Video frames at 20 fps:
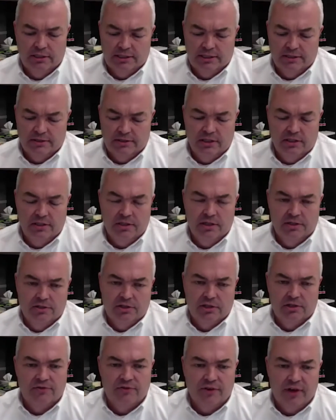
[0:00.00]
didn't
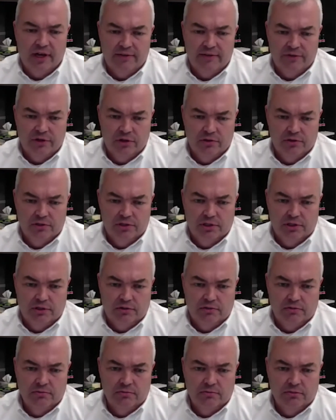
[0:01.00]
exist 5 years
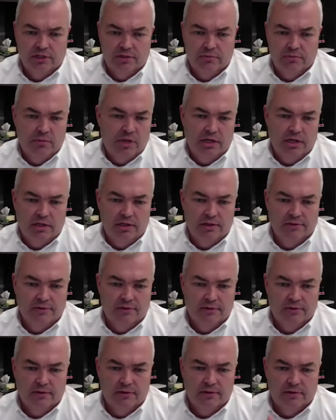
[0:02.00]
ago in many
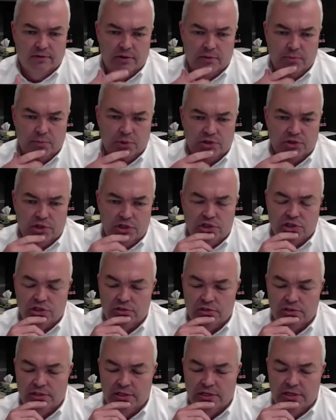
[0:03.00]
instances. The
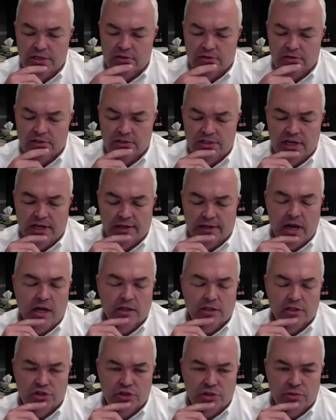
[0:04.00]
positions, the
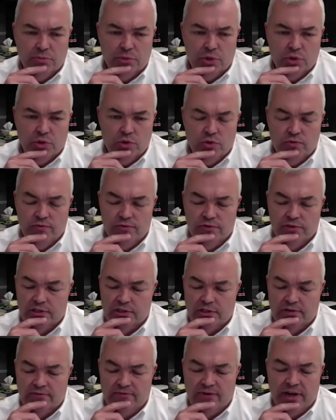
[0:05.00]
technology moves
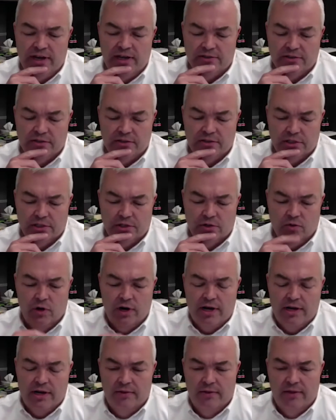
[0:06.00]
and advances at a
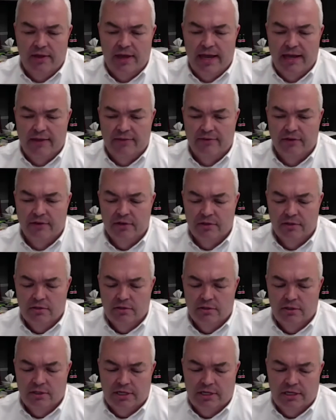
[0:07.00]
rate that
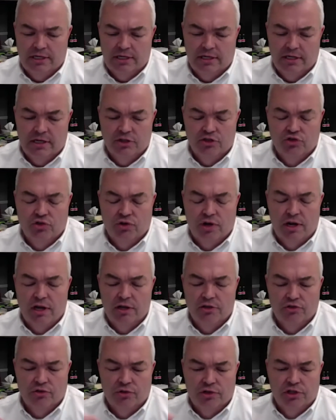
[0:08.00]

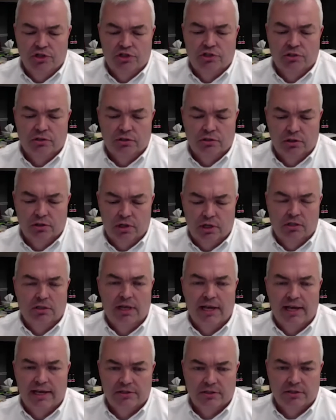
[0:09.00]
a traditional or a
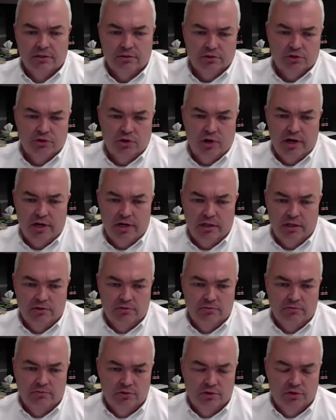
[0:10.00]
classical training and
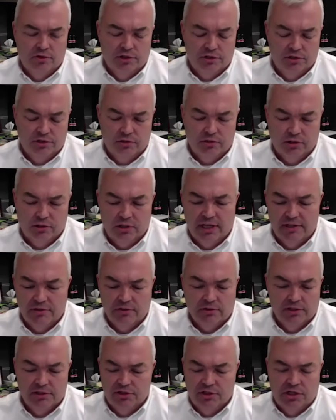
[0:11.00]
a traditional and
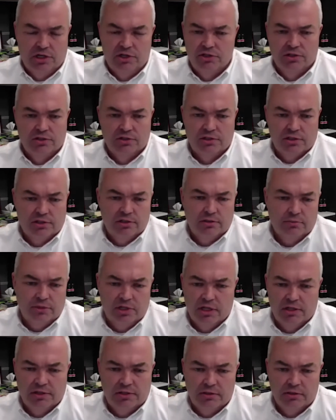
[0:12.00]
classical education
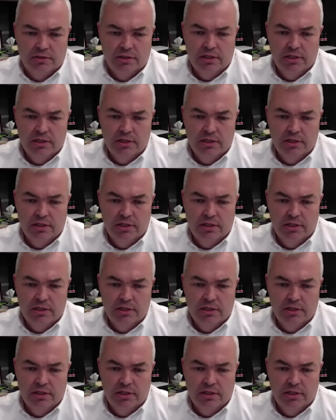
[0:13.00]
system doesn't